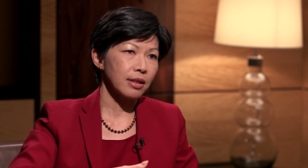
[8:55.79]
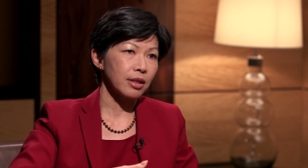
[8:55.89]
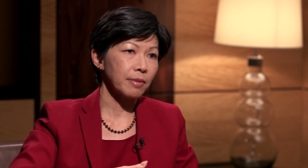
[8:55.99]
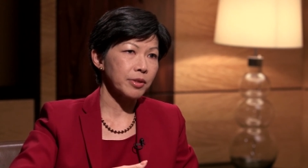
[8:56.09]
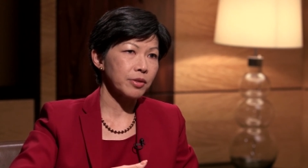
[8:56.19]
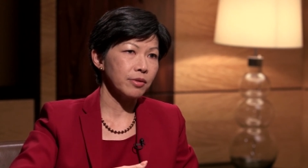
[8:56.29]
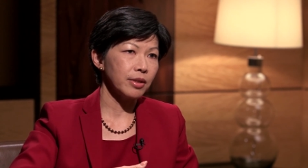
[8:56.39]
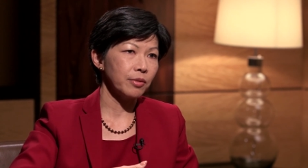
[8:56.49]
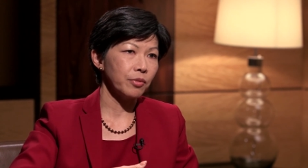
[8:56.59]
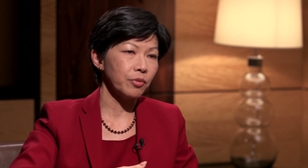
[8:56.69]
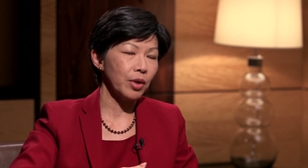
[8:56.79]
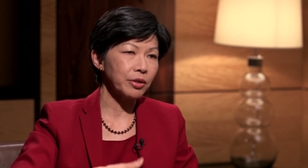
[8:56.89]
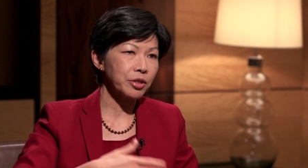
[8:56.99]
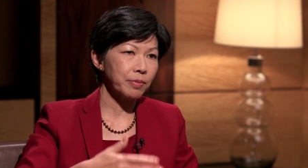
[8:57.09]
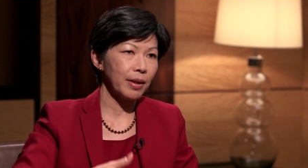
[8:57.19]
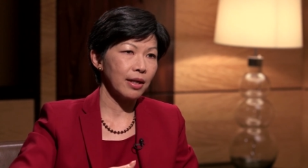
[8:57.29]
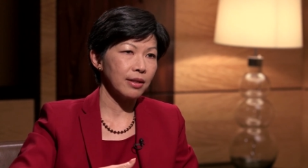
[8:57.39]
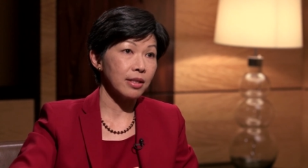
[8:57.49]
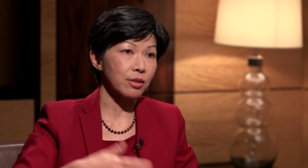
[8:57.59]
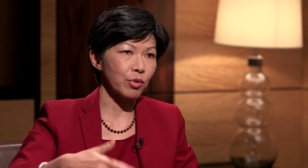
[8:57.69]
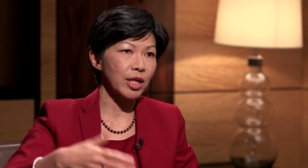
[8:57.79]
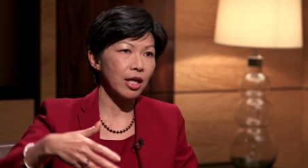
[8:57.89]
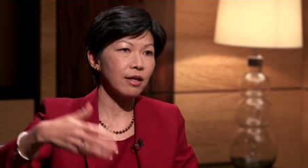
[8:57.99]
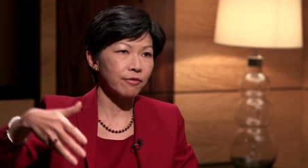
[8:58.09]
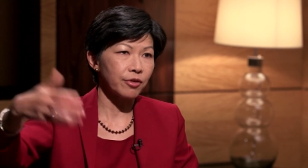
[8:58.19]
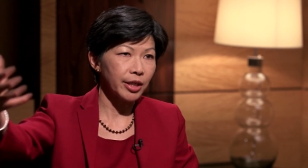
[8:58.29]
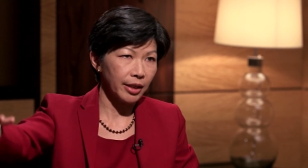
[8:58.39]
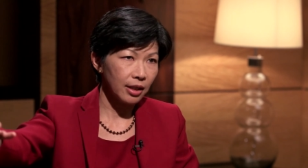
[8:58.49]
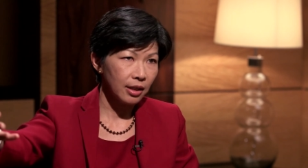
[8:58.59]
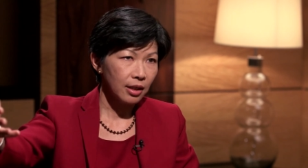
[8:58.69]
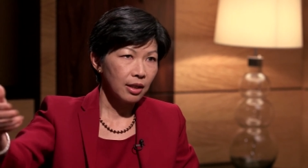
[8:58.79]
an opportunity while Japan is recovering.